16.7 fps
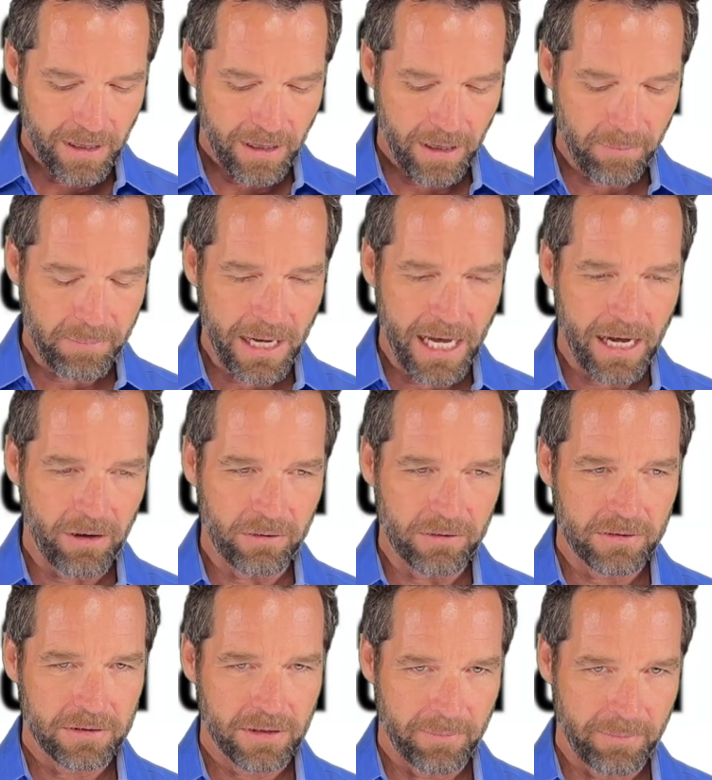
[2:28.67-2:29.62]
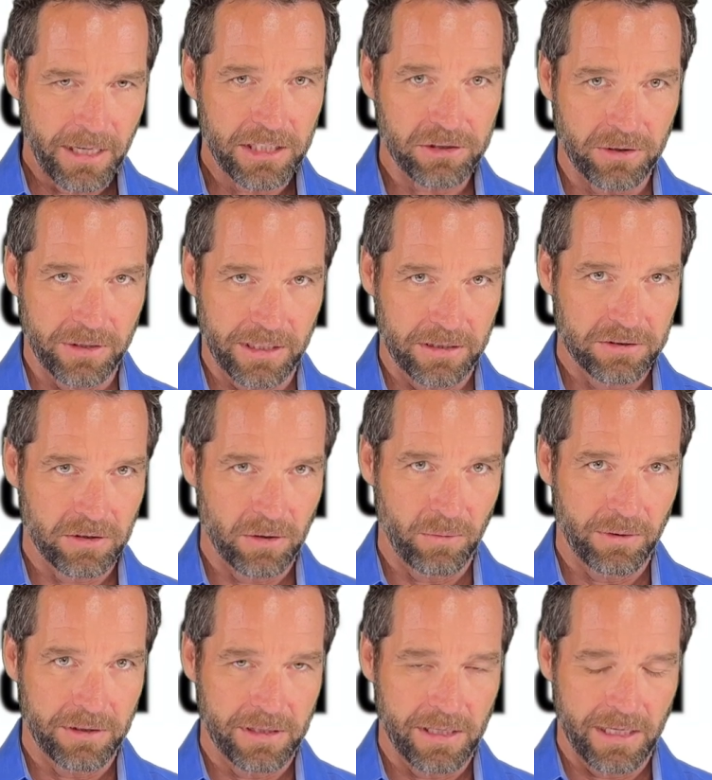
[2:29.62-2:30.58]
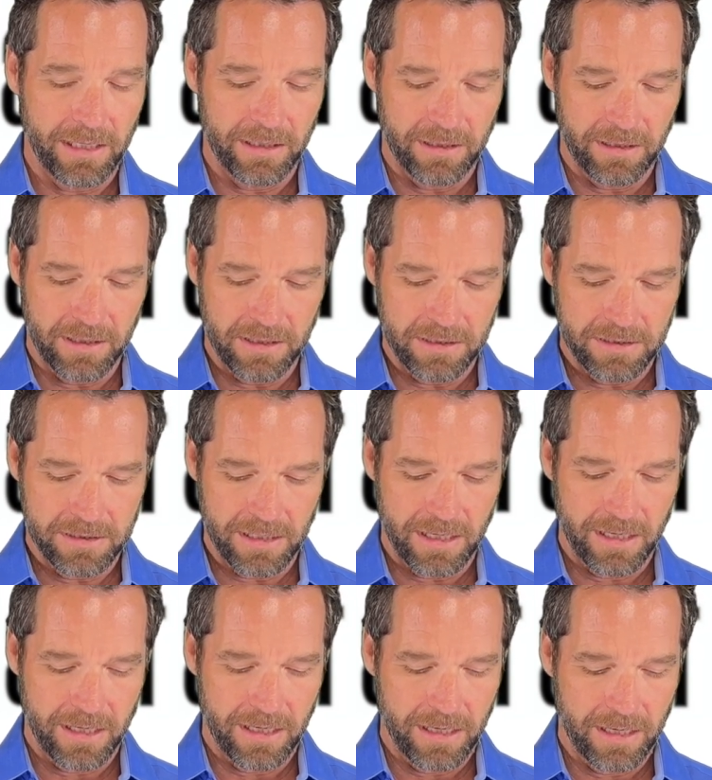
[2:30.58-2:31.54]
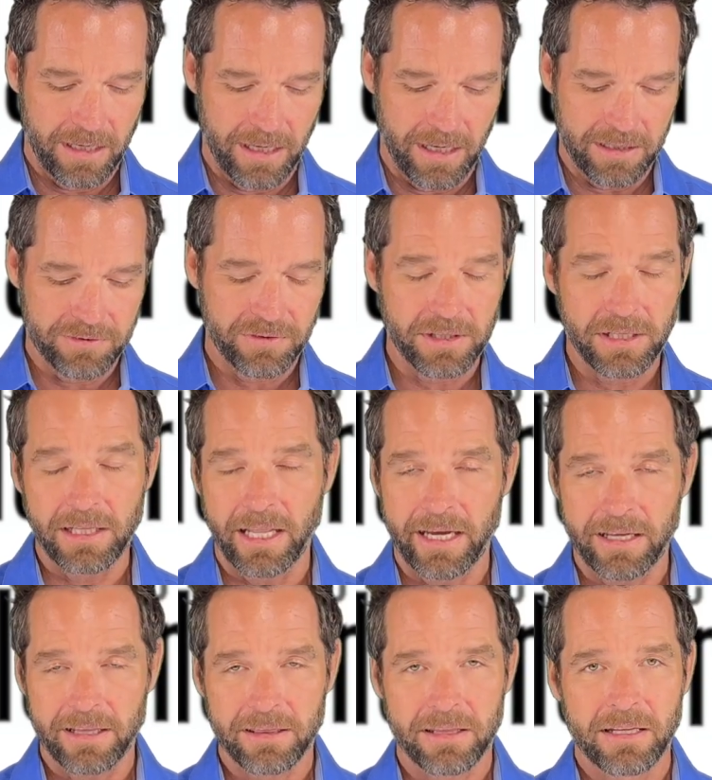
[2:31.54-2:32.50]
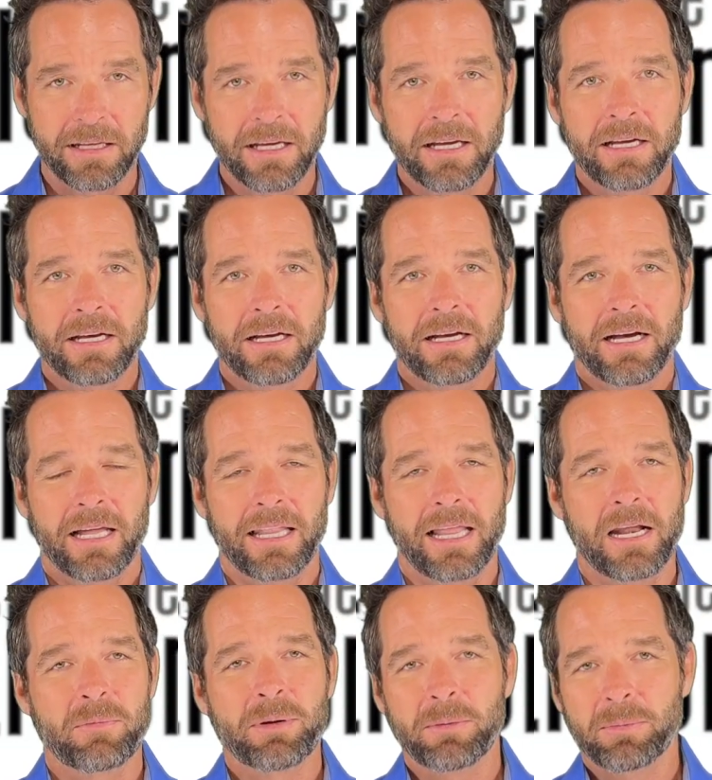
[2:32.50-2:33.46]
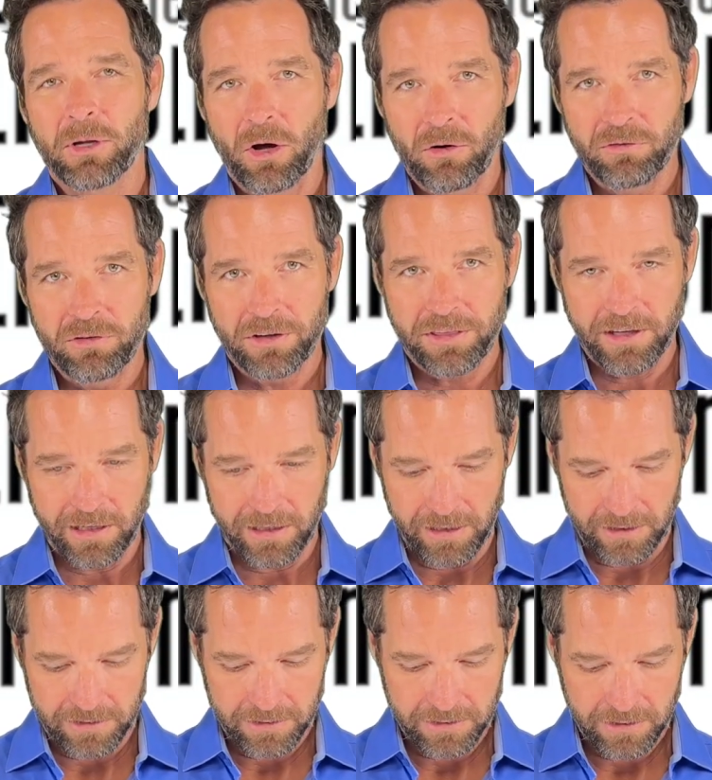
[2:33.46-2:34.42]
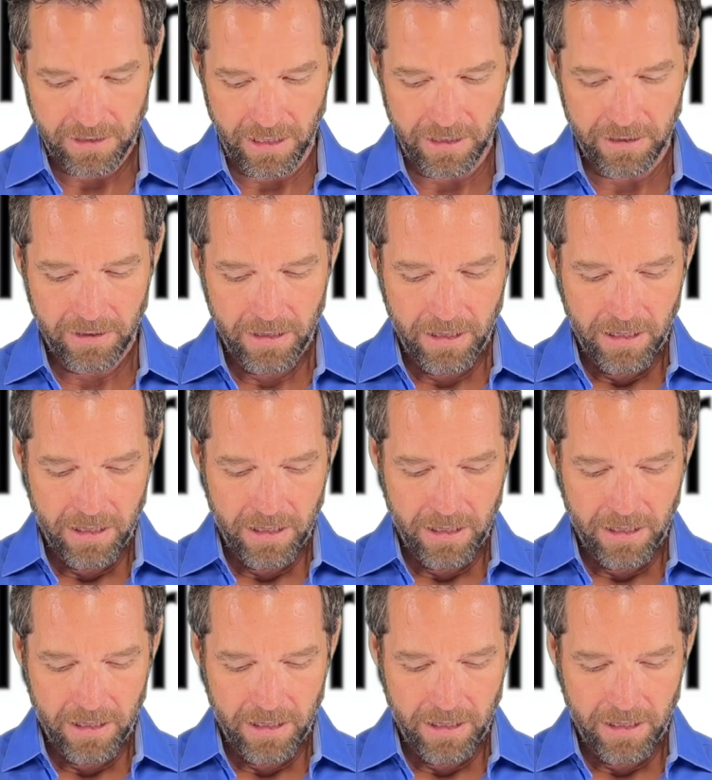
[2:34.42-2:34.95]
about the measuring. So one thing is, as for the length, a lot of people overthink it, okay?